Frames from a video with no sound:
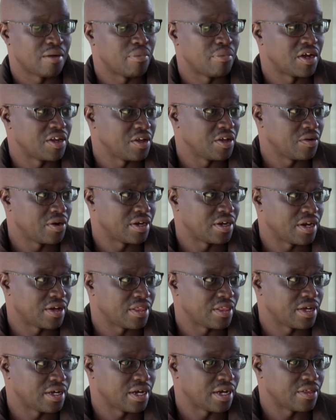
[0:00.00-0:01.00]
Baringo, and
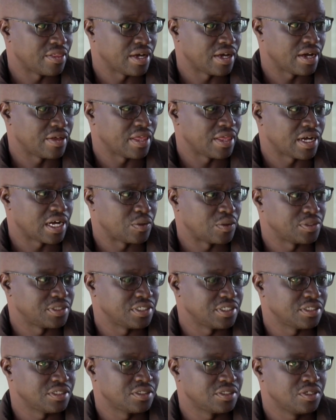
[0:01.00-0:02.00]
other
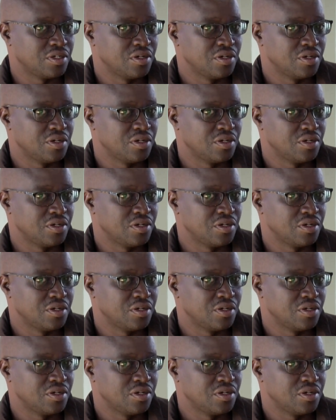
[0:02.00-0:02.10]
counties.